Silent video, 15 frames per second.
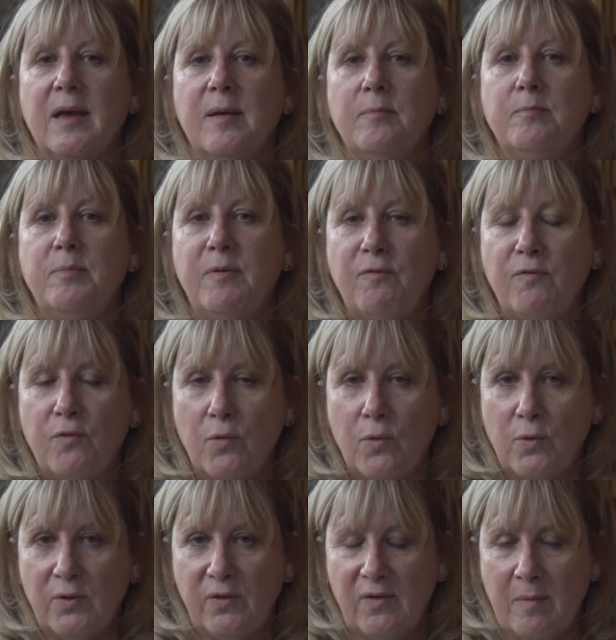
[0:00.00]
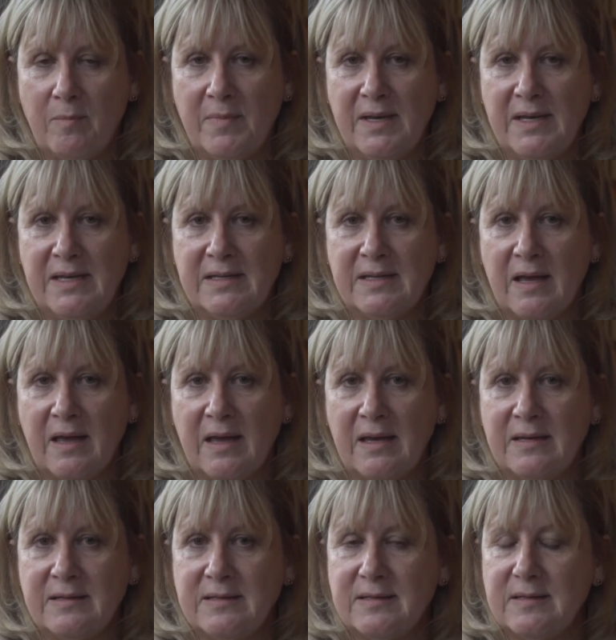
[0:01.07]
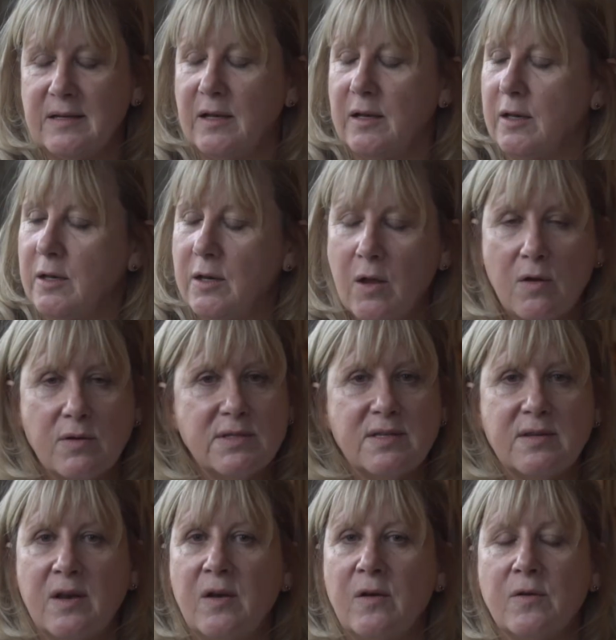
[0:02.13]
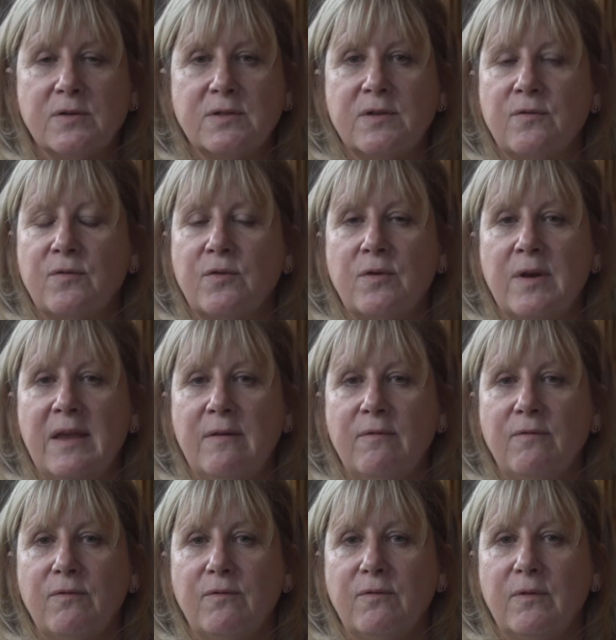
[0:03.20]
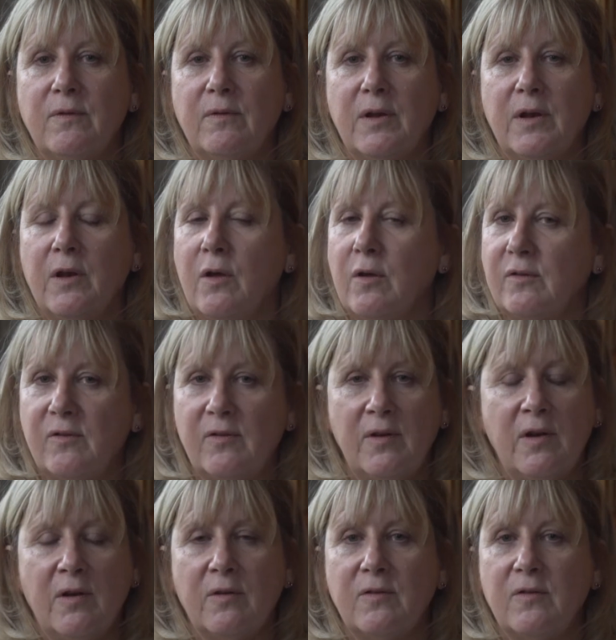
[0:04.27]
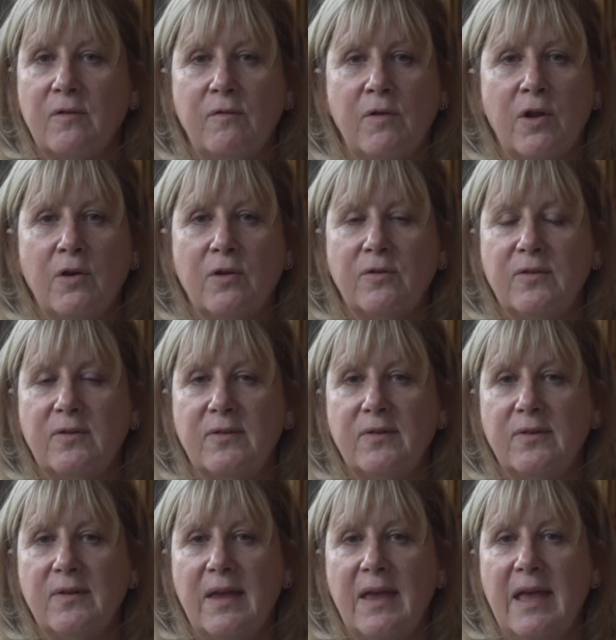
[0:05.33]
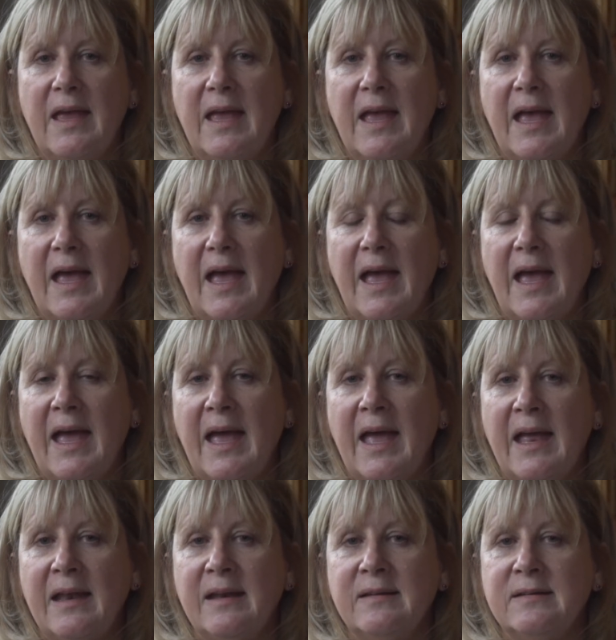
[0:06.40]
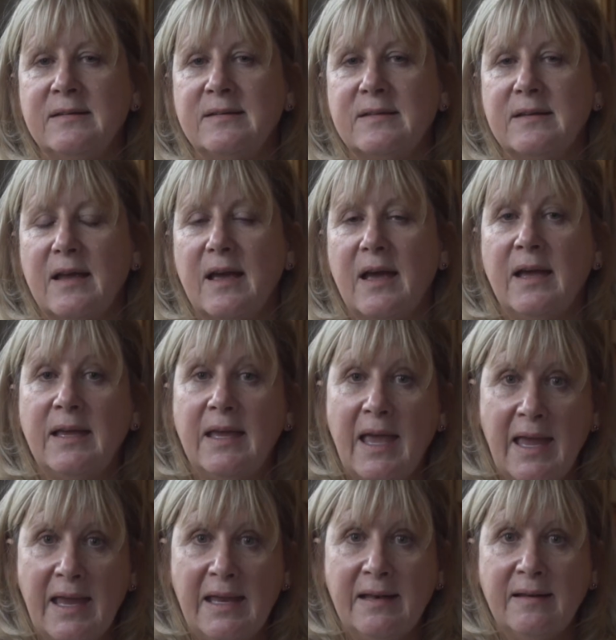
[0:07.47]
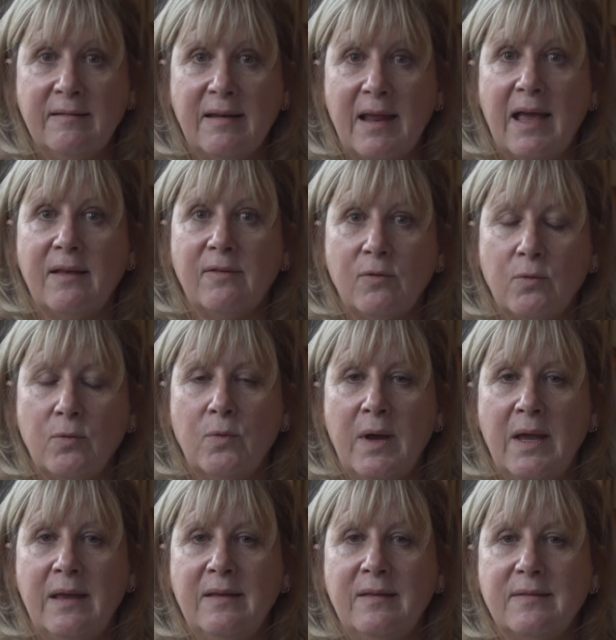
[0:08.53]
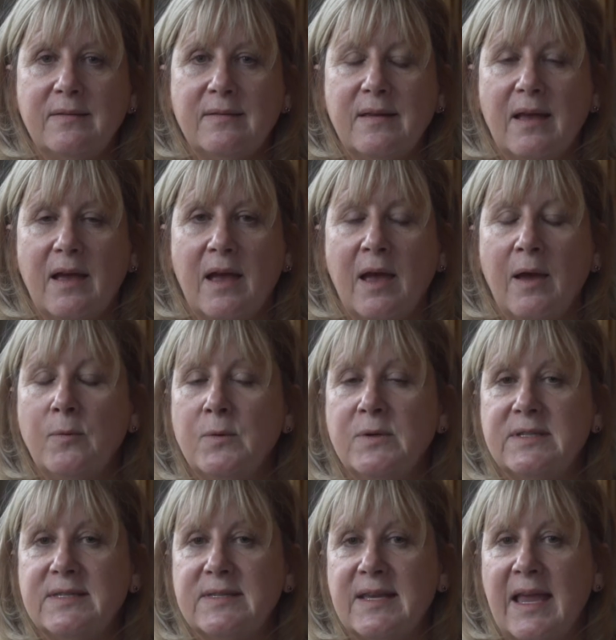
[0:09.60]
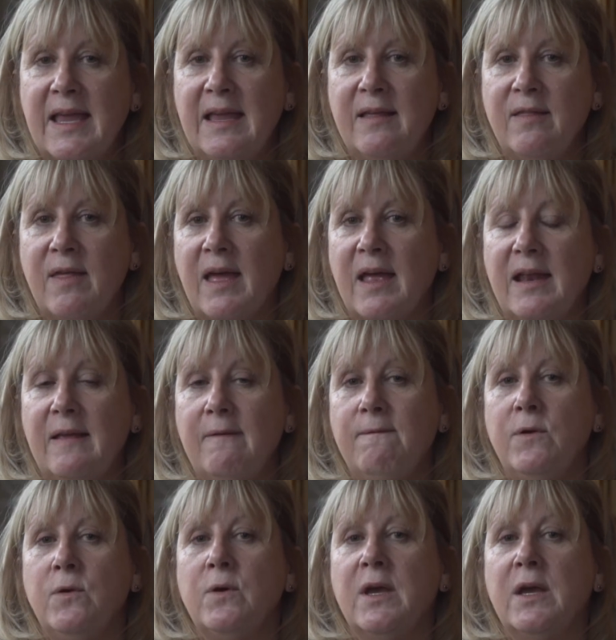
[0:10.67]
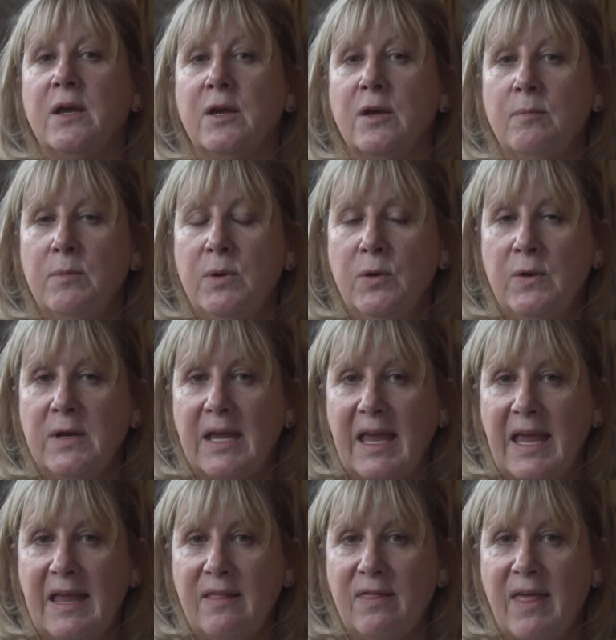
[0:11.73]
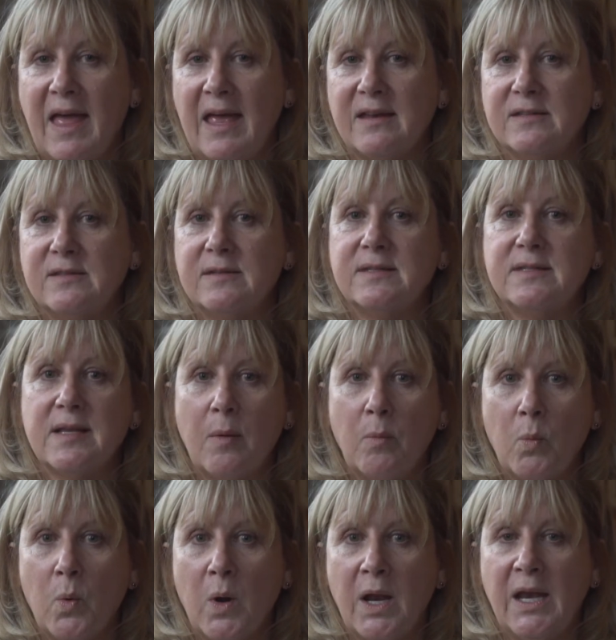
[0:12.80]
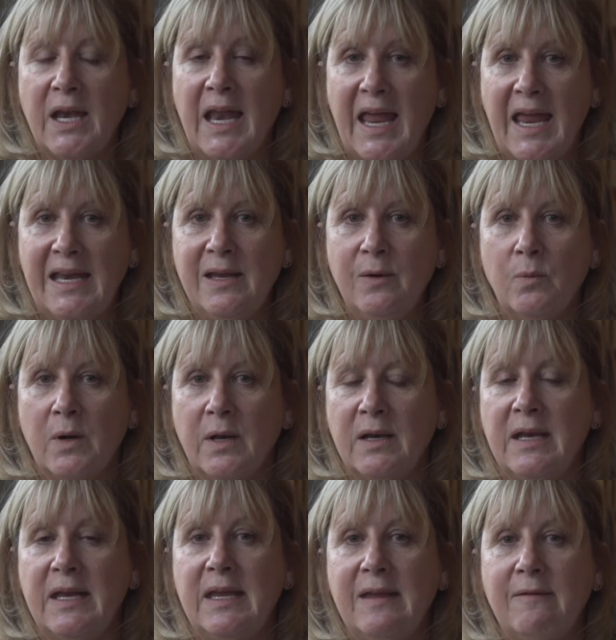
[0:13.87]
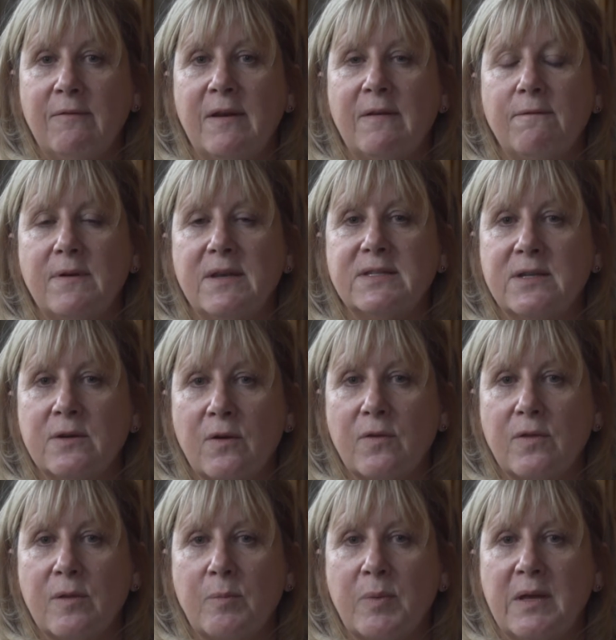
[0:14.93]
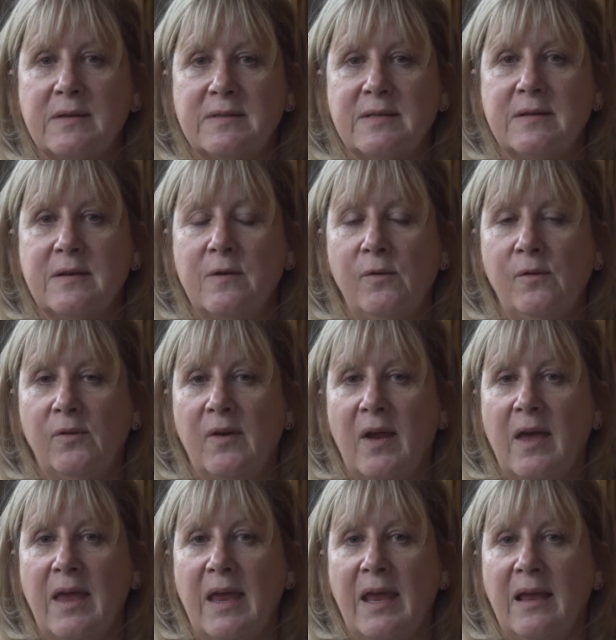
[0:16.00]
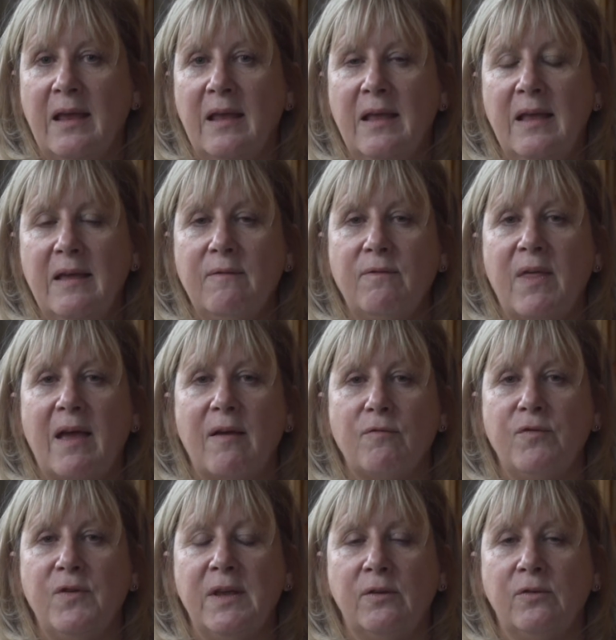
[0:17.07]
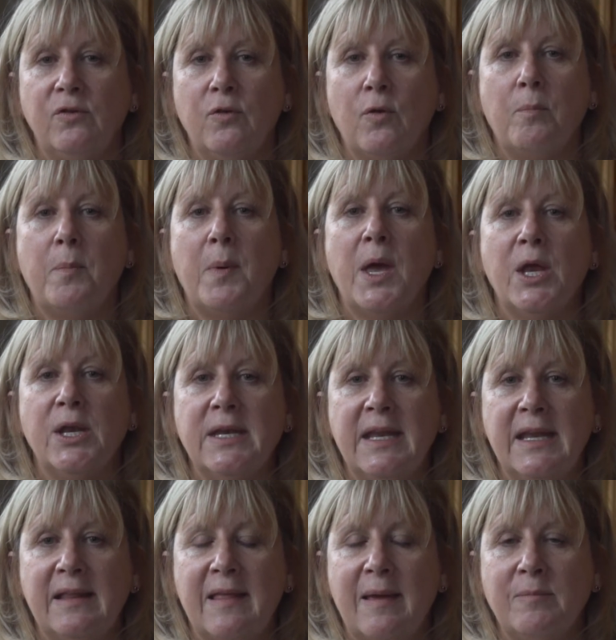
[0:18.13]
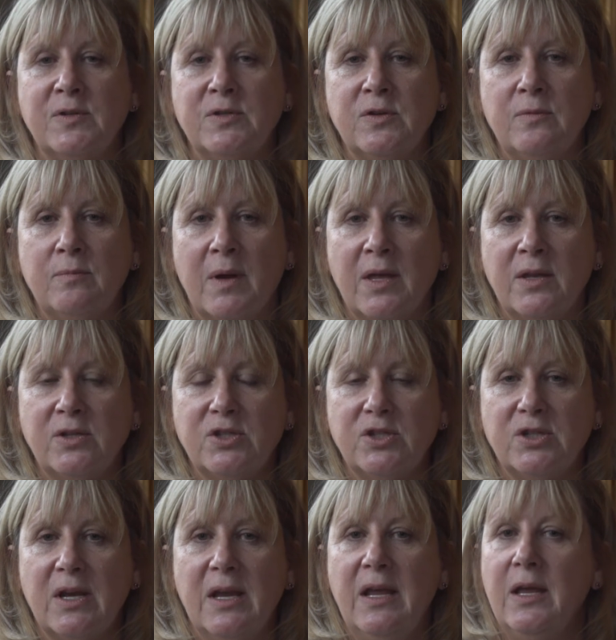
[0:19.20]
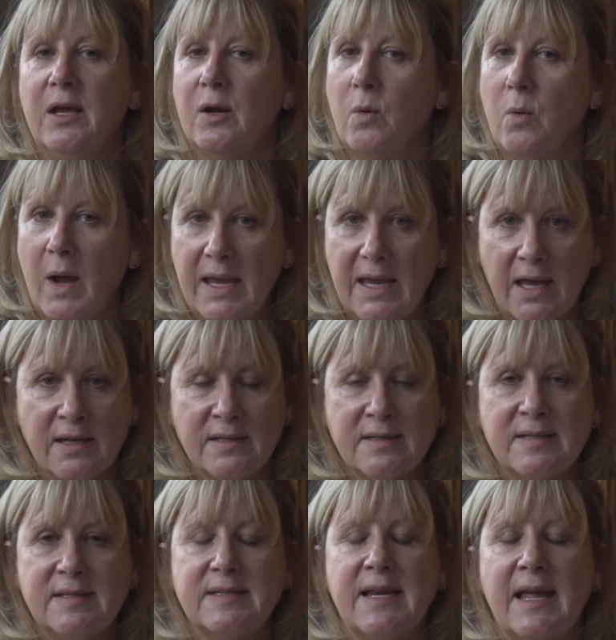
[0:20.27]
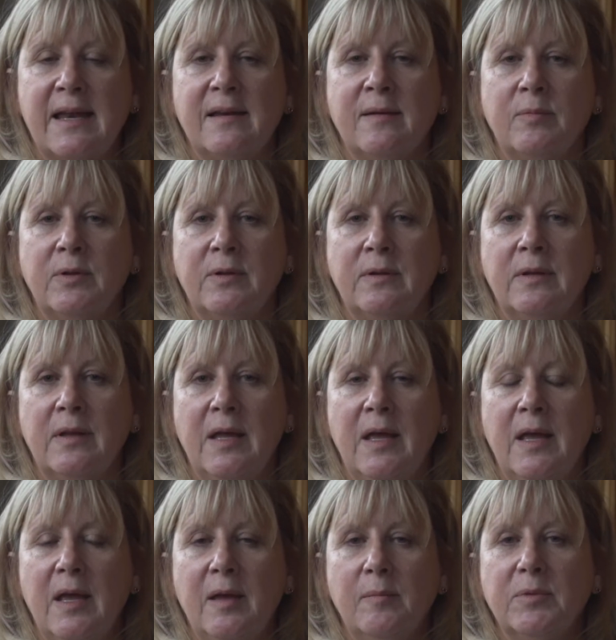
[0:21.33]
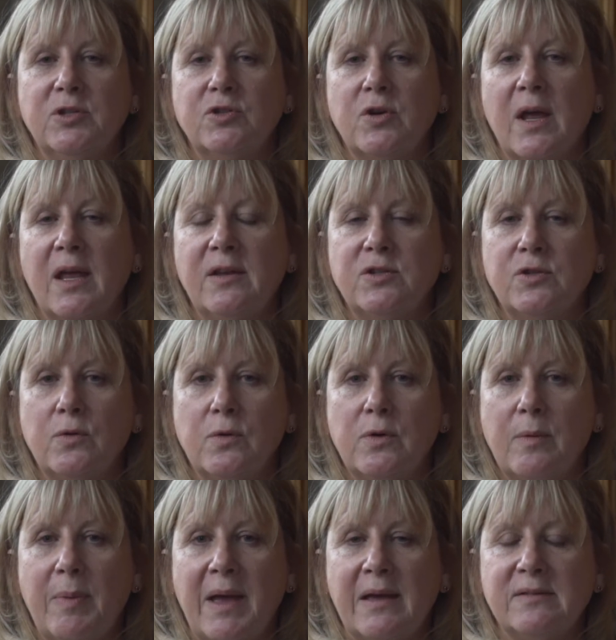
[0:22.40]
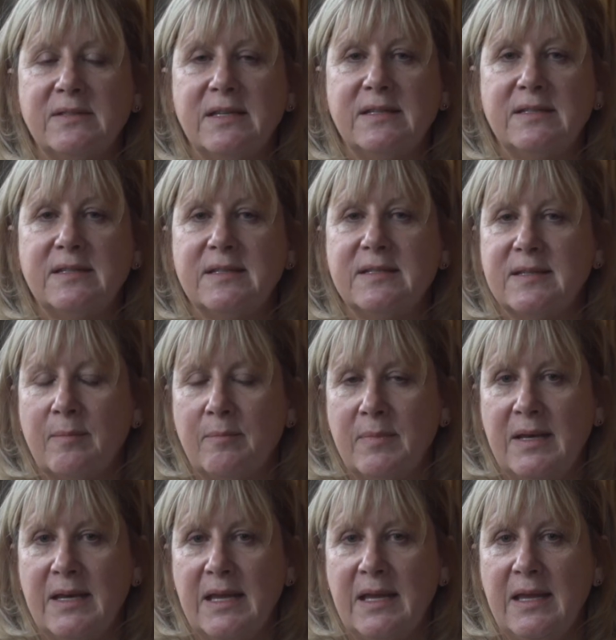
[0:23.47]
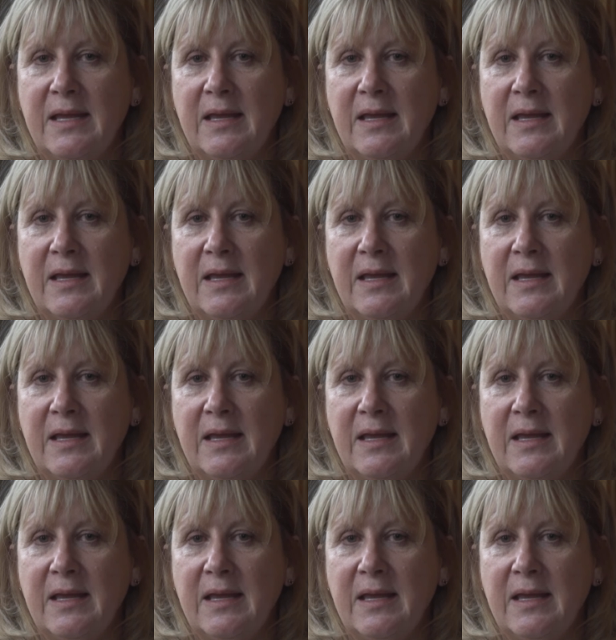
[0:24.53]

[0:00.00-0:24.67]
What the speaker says: before somebody dies. Lots and lots of grief, lots and lots of loss. And again, as always, I would say that if you can communicate that to someone, anyone, even if it's not the person who's dying, if that feels you're burdening them too much, quite understandable. But try and talk about it to somebody,